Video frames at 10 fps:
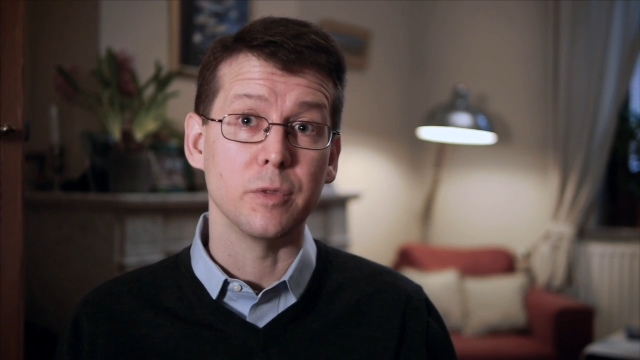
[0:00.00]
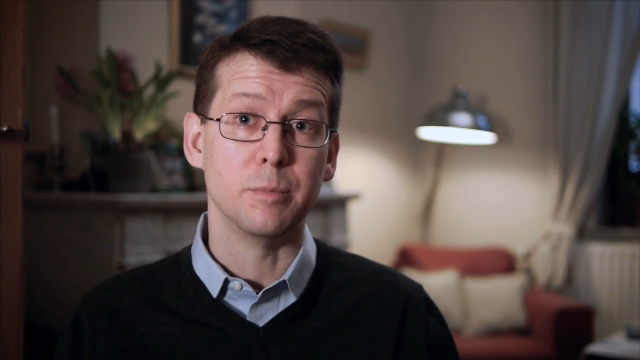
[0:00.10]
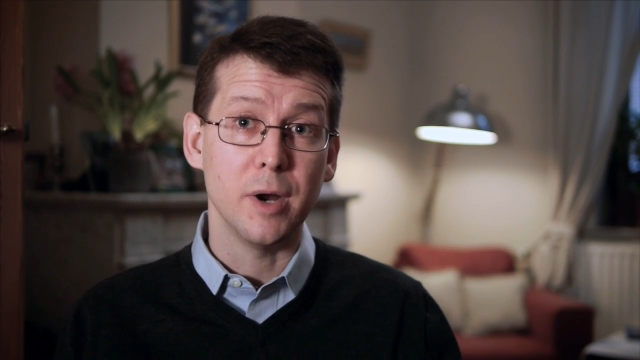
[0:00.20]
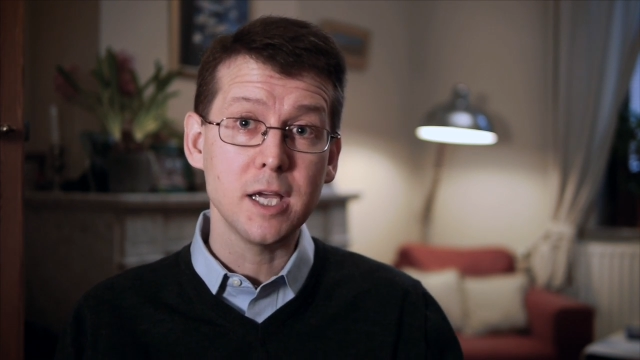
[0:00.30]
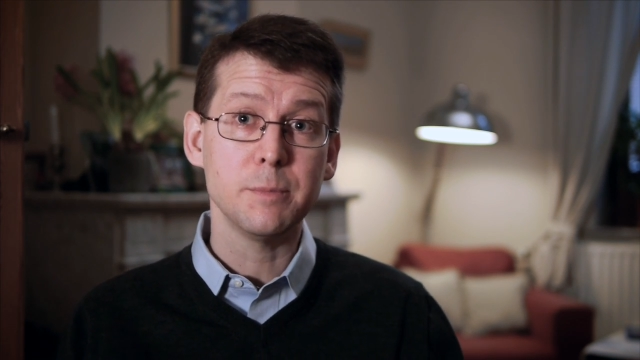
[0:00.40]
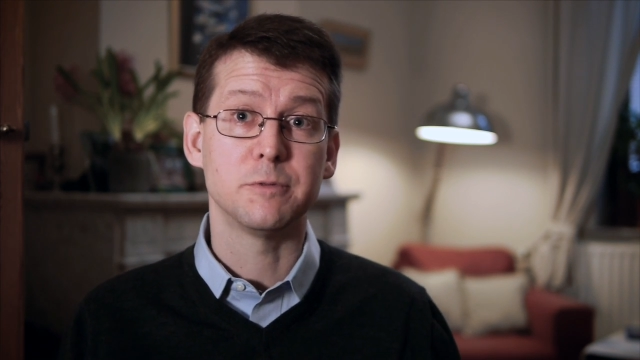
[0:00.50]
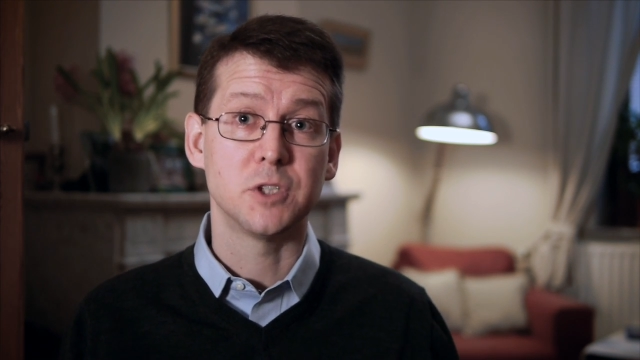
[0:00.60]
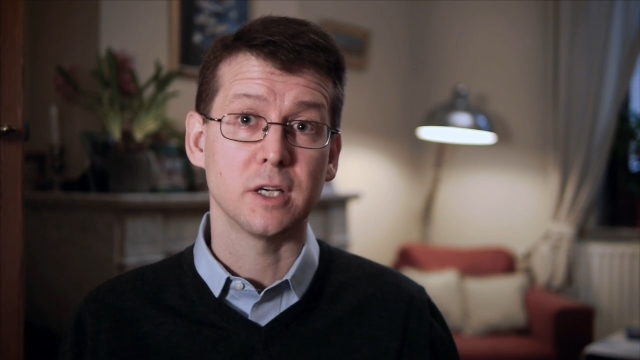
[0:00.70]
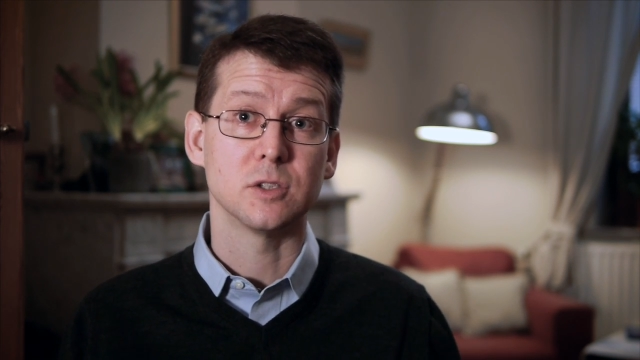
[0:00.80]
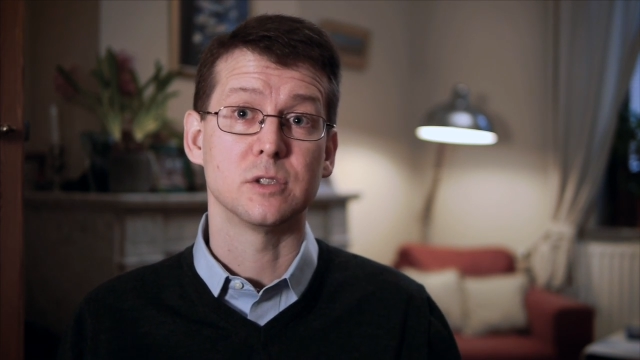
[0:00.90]
the breakup of
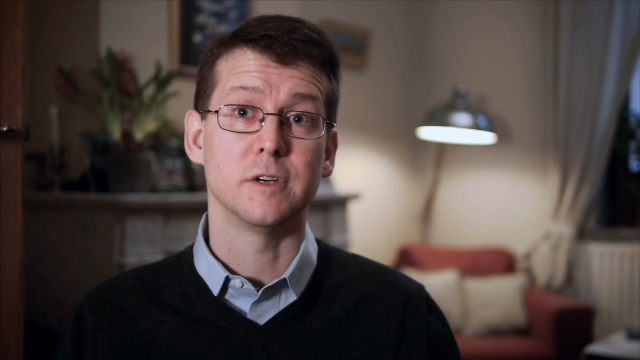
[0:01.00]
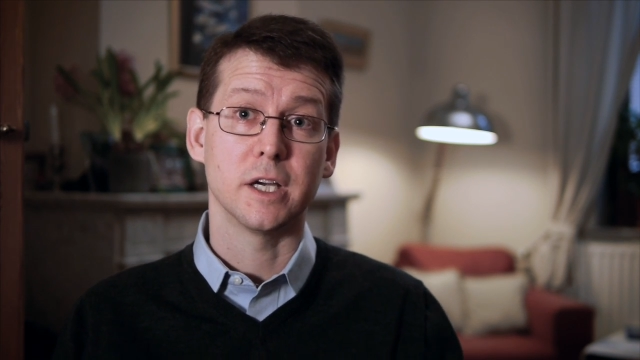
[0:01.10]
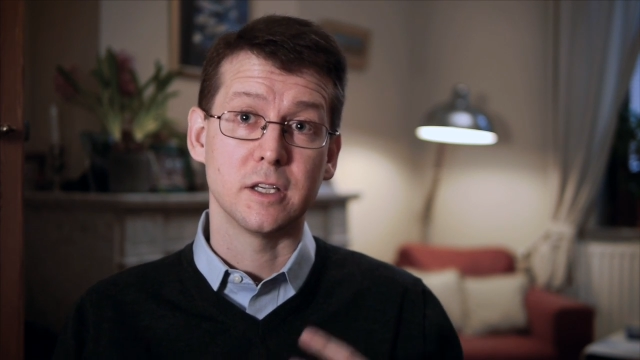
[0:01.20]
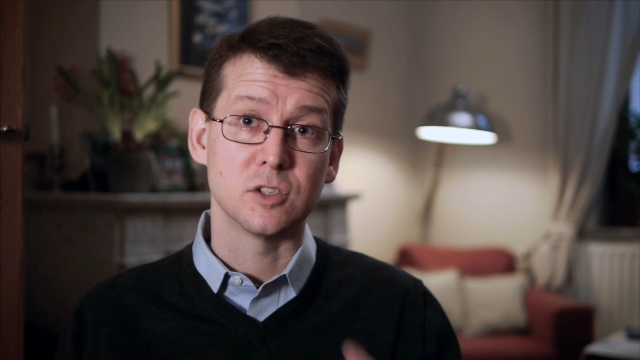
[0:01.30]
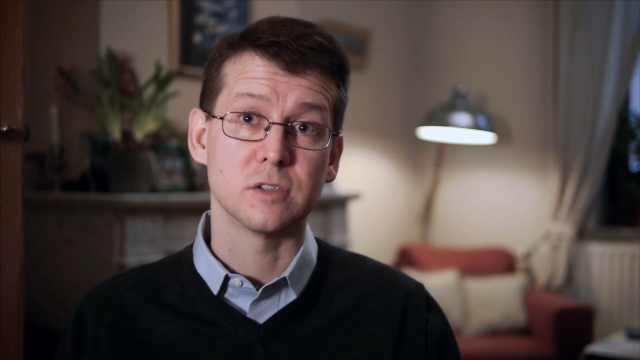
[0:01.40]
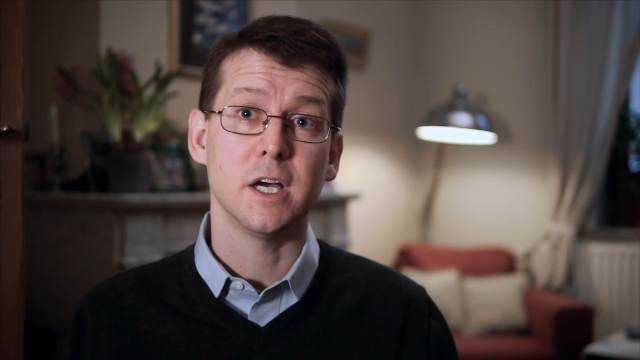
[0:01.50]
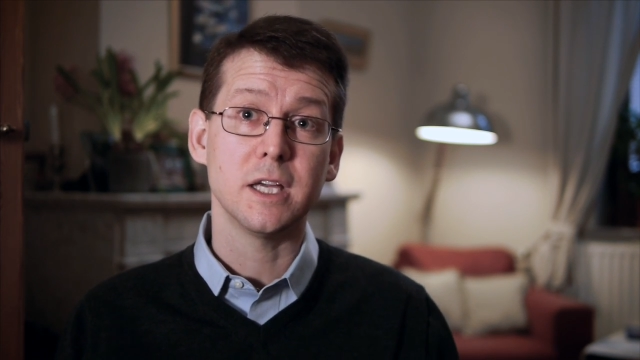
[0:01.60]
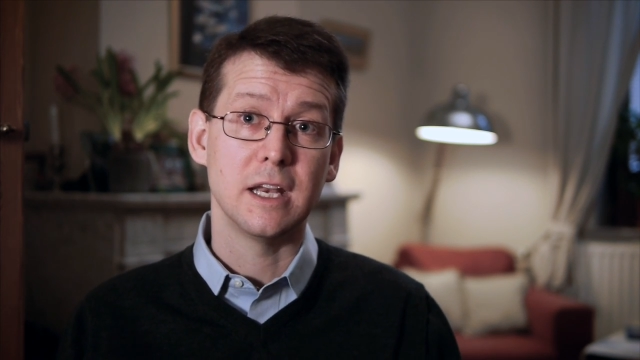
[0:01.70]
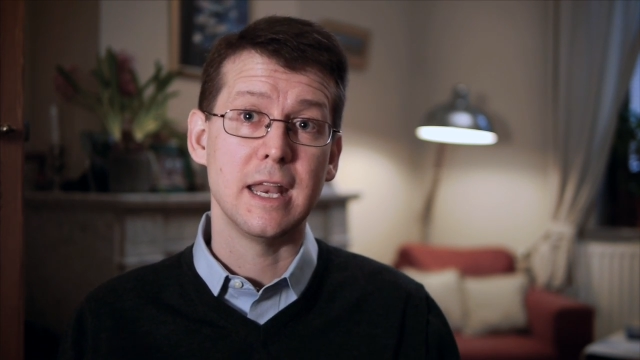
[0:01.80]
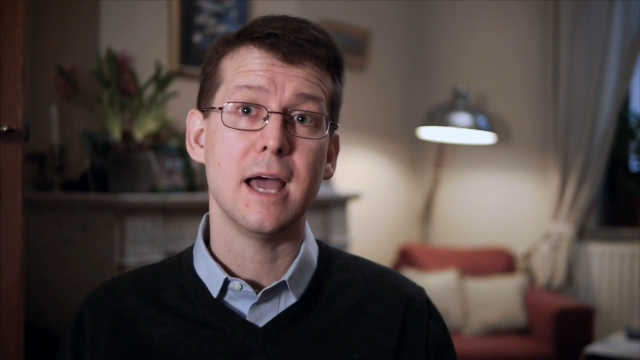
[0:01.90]
Czechoslovakia and
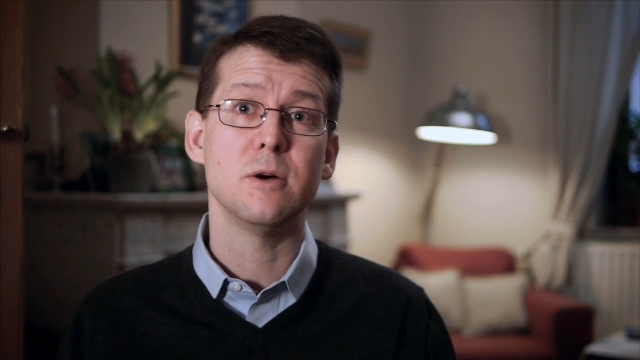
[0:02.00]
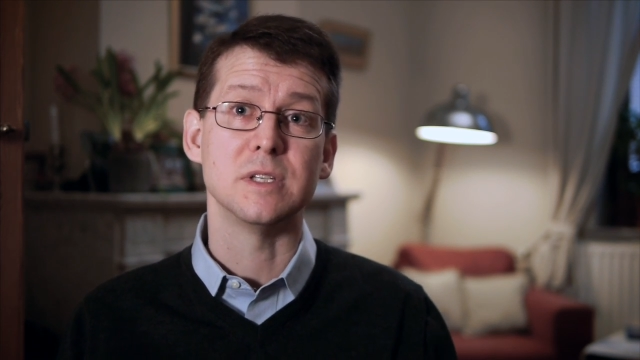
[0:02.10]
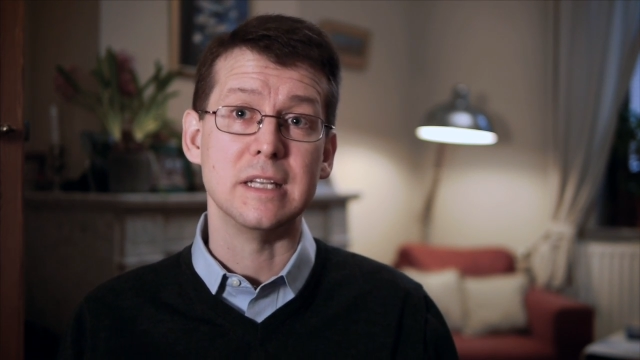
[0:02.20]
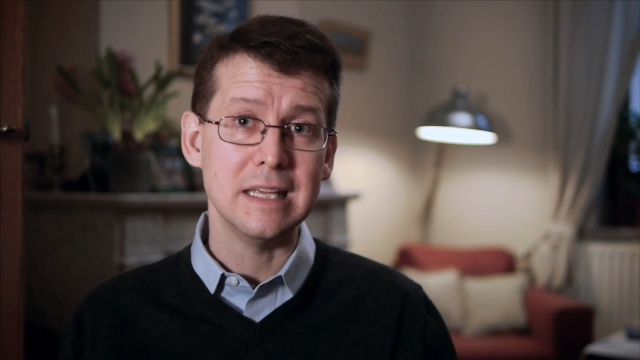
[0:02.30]
Slovakia now as an